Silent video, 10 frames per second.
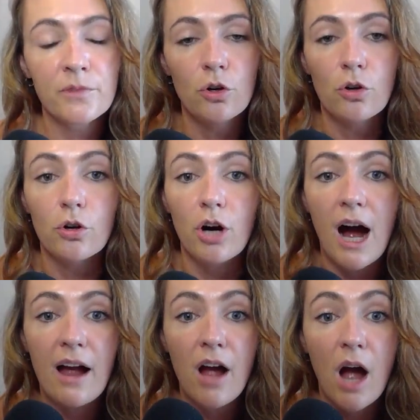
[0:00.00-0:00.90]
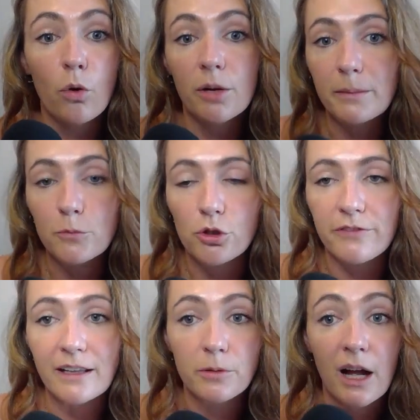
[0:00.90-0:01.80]
or I want to be more
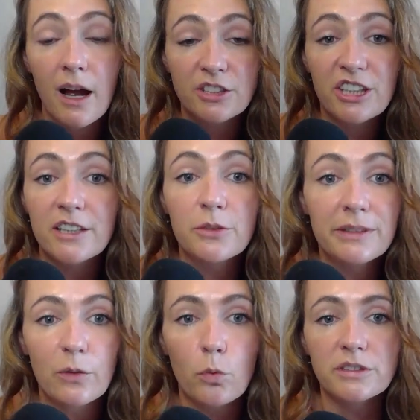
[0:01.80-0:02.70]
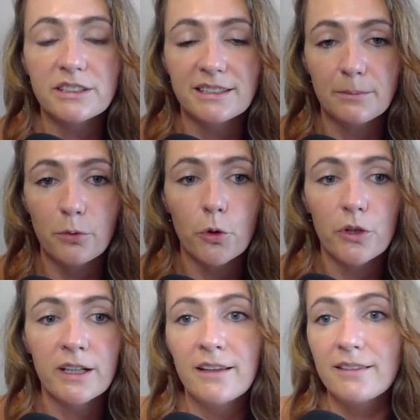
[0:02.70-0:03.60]
available. I genuinely want to support
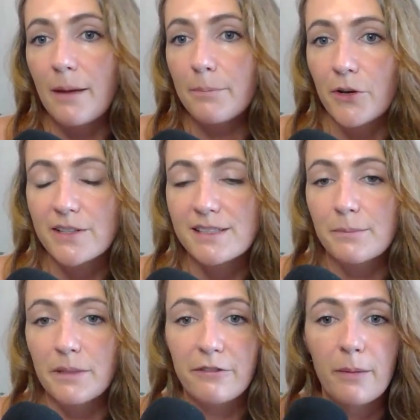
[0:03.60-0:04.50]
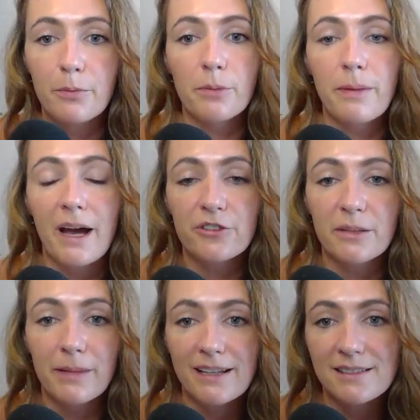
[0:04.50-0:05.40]
that person. But if I put a boundary
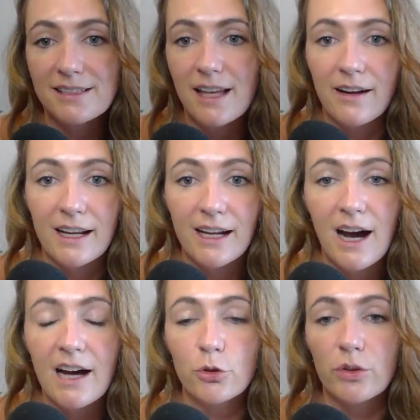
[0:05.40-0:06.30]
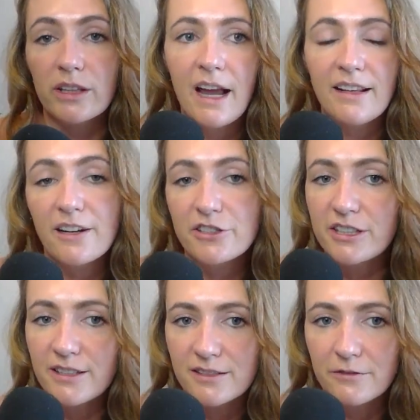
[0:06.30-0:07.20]
in place and say that I can't, or it actually
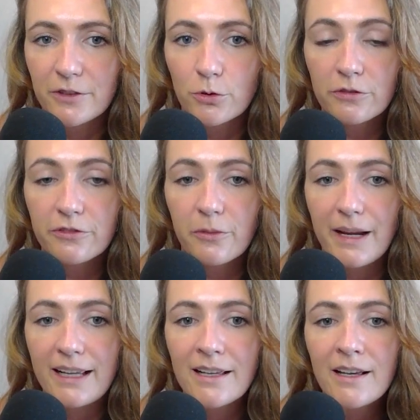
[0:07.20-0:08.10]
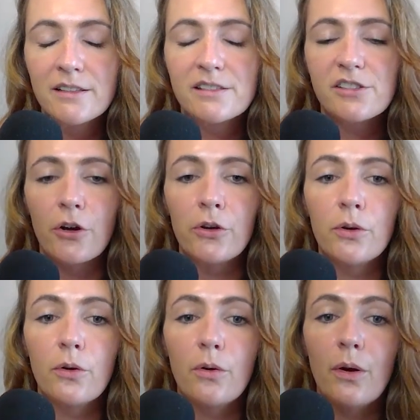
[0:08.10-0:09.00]
doesn't feel good for me. So
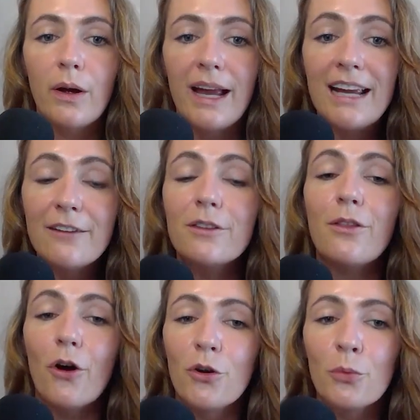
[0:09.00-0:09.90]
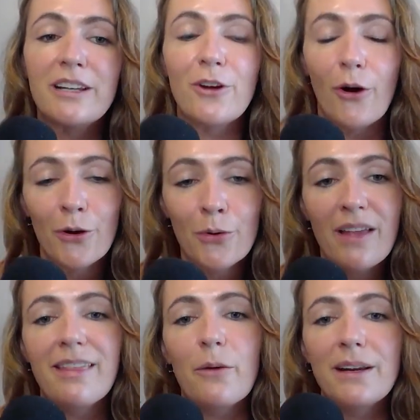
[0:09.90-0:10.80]
even though we know
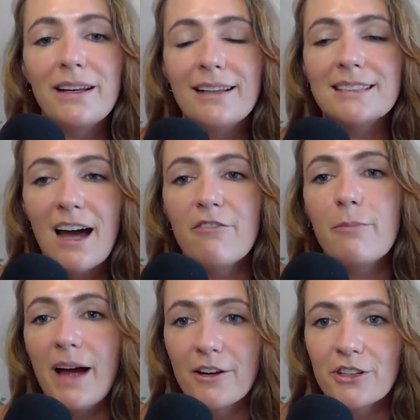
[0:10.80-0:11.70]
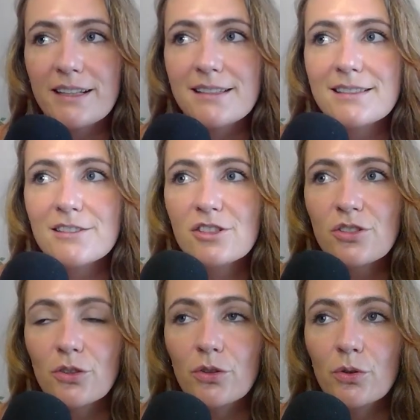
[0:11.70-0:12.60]
that we need to have boundaries
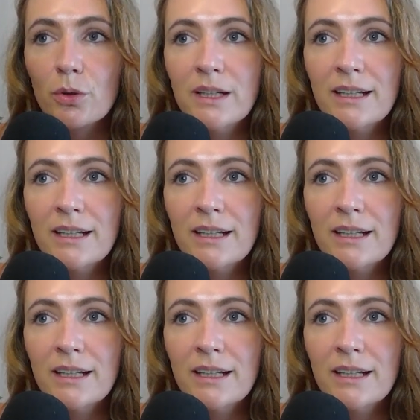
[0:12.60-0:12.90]
to